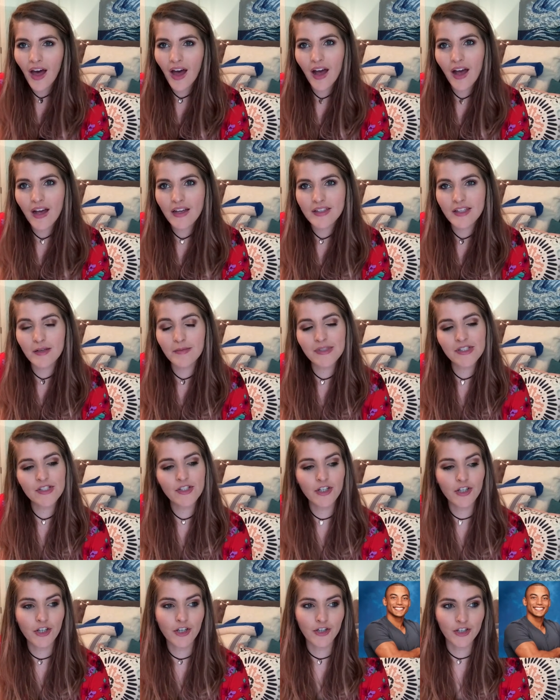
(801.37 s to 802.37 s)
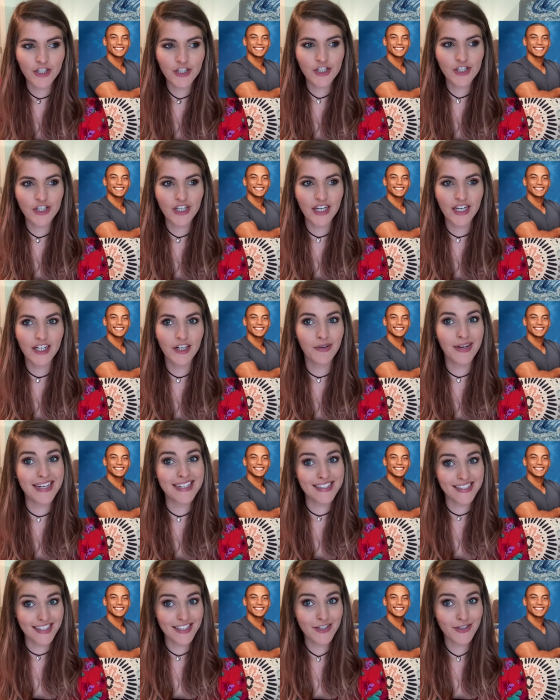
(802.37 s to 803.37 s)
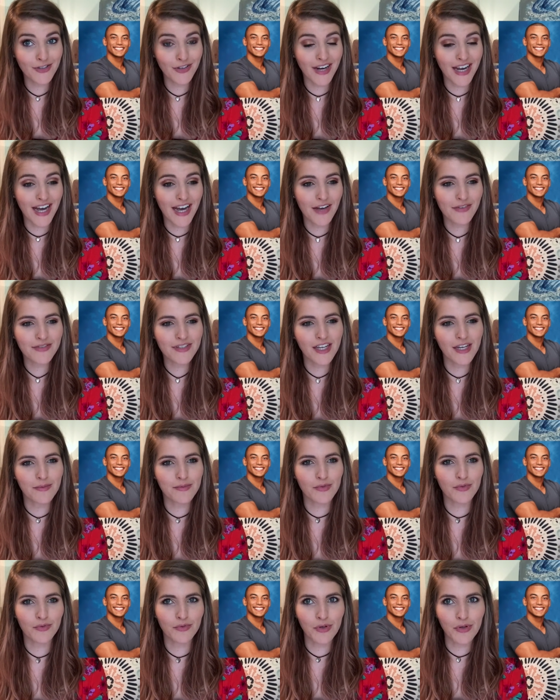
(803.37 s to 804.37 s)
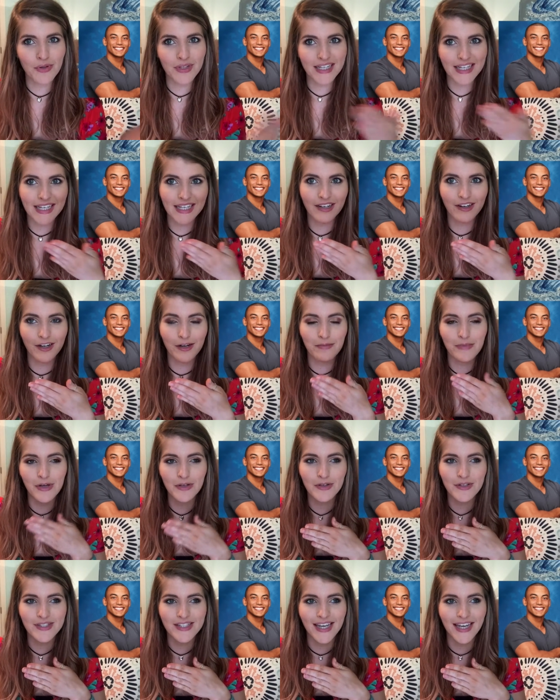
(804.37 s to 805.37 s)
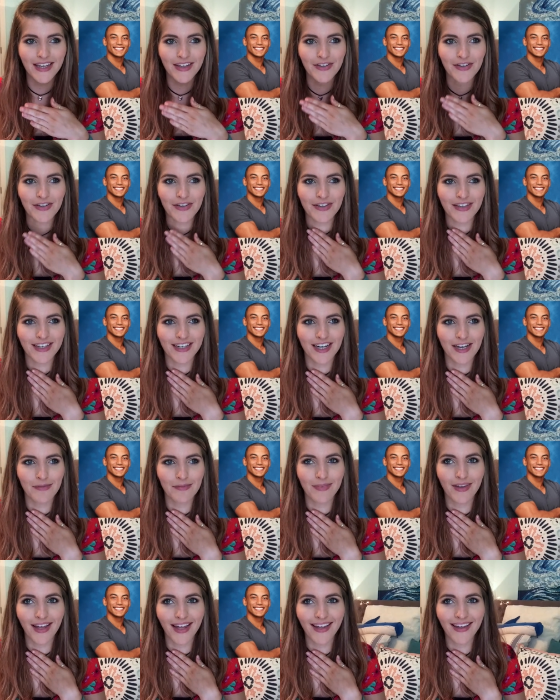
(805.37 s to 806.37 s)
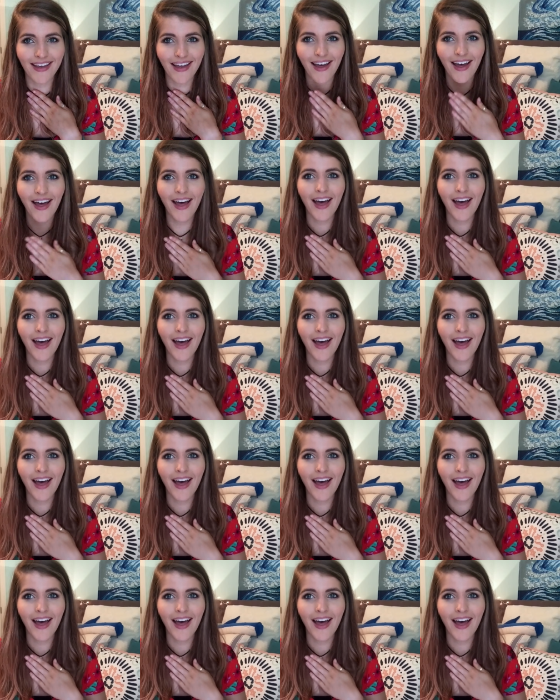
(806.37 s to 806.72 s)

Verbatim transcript: So Mr. Christian, who I did draft, comes rolling in on a motorcycle, and I'm like,